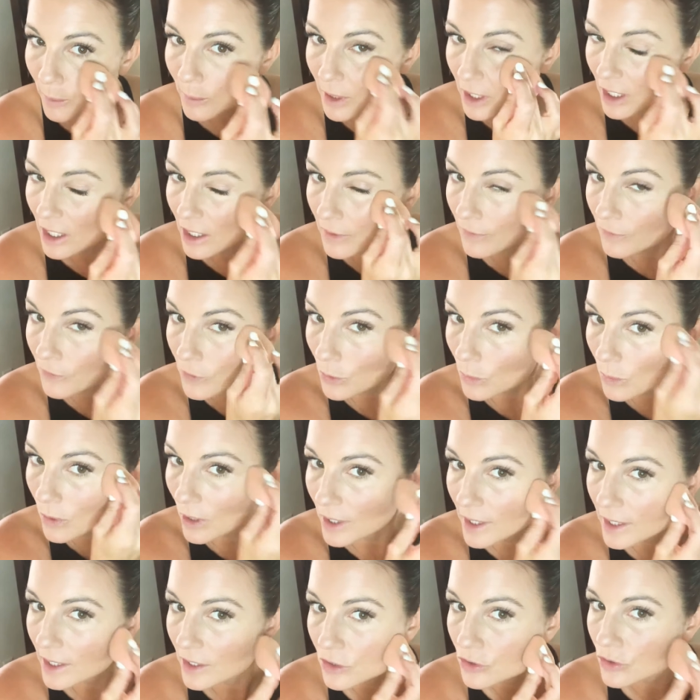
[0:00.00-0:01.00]
If you
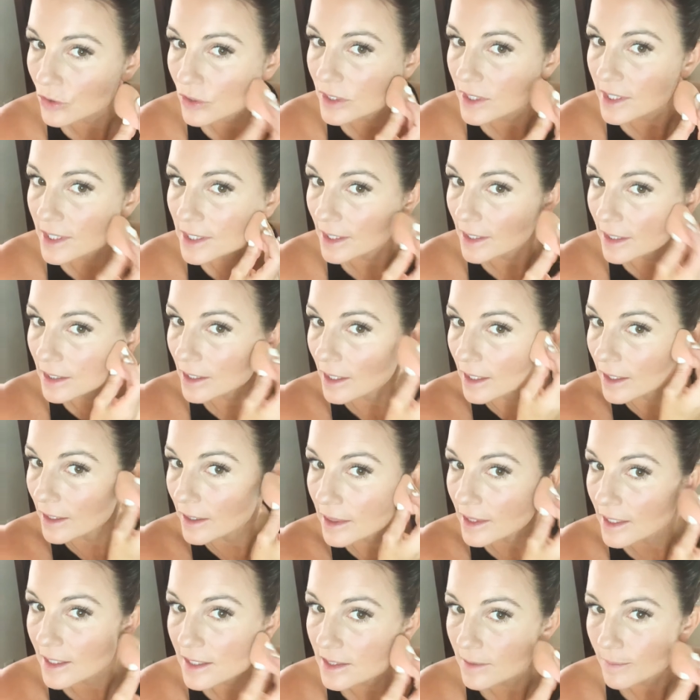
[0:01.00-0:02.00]
are interested
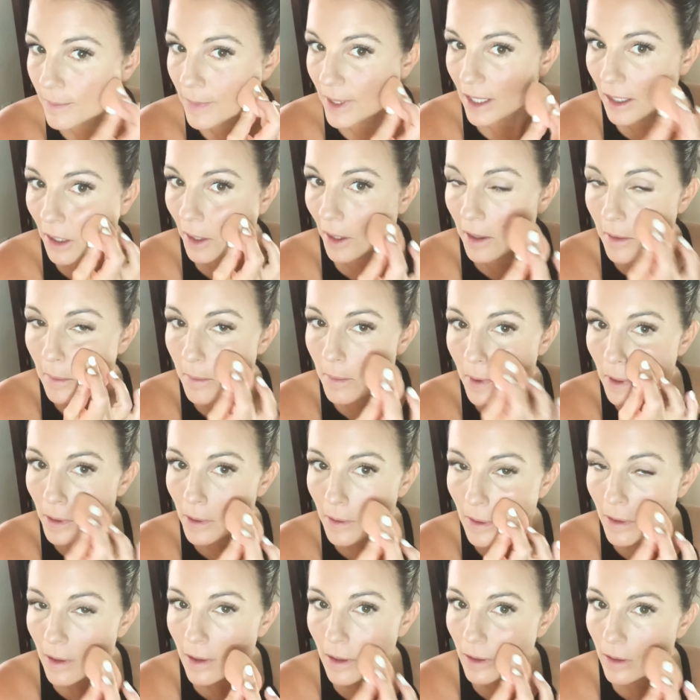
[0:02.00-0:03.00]
in this makeup,
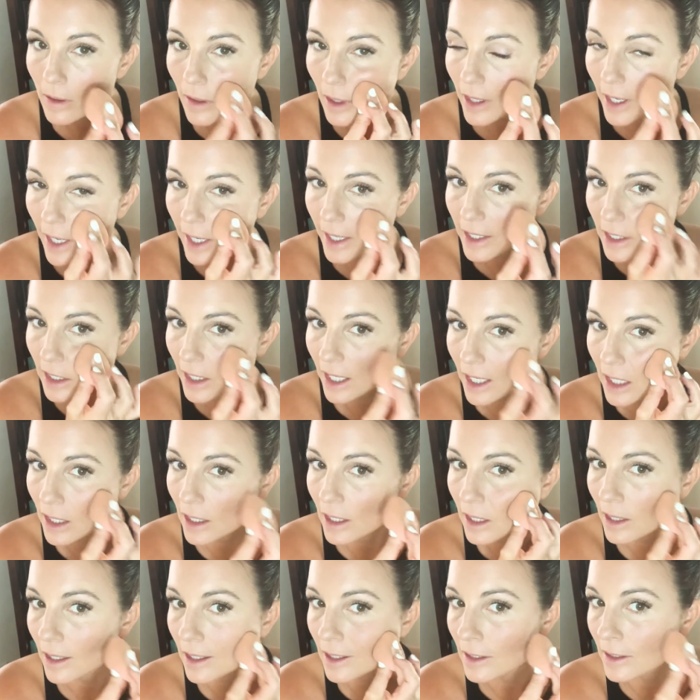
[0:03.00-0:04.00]
I
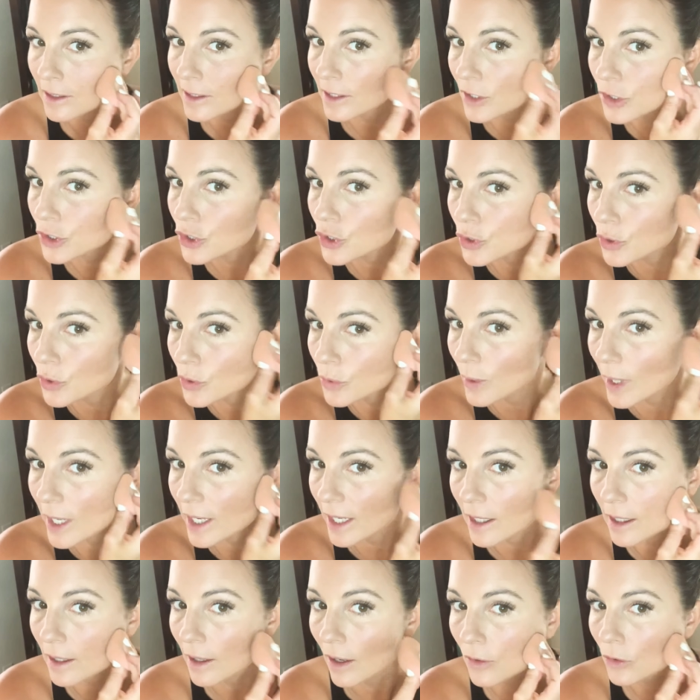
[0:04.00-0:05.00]
can get you
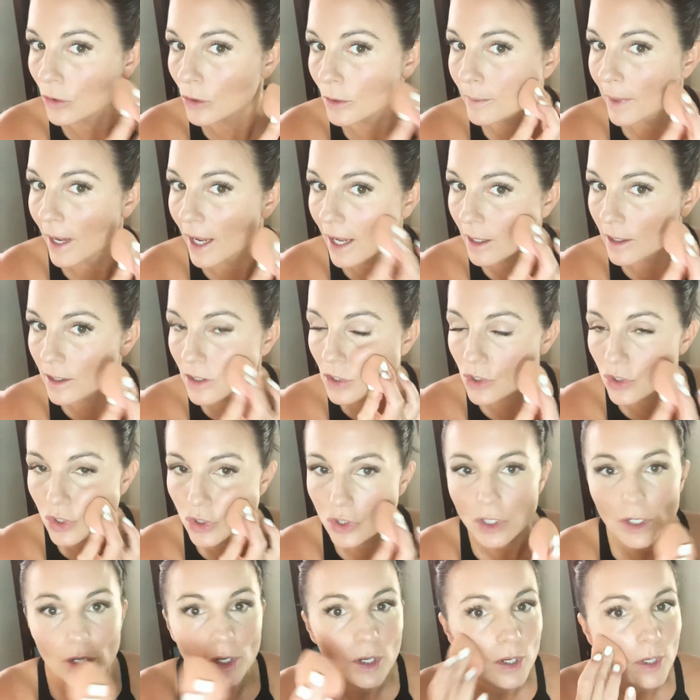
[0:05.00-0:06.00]
a color
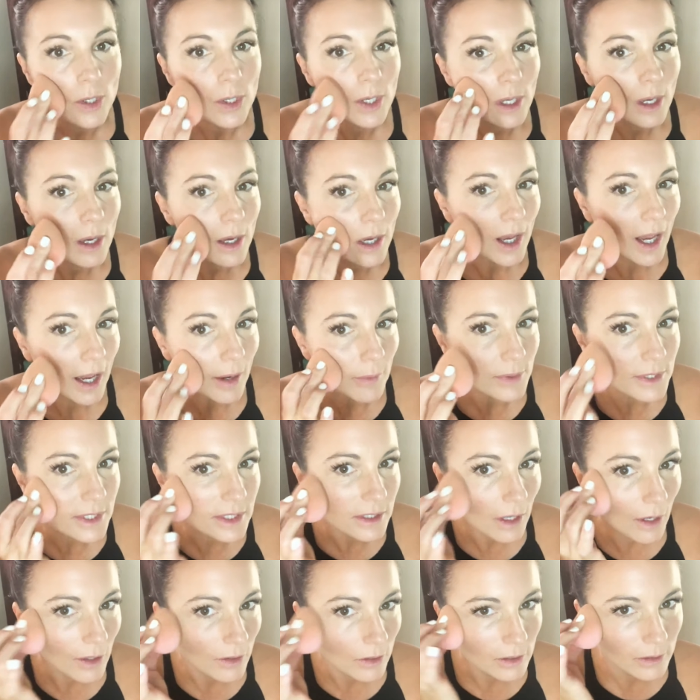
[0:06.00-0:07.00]
match. I was
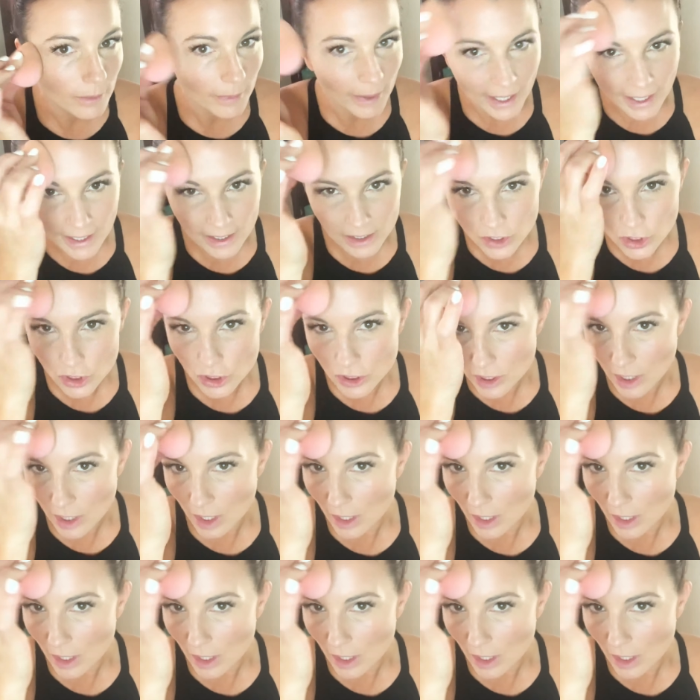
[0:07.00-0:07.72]
color matched